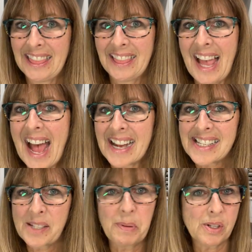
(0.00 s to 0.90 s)

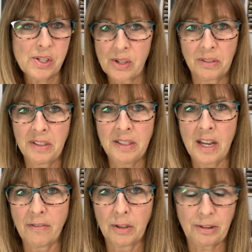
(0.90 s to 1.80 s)
Last, but certainly
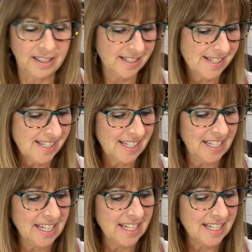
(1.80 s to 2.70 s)
never least,
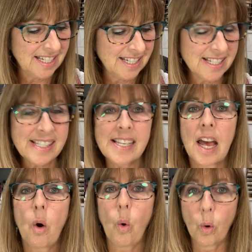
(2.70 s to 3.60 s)
is
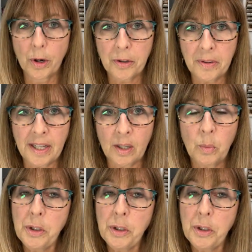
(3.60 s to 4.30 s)
ordering.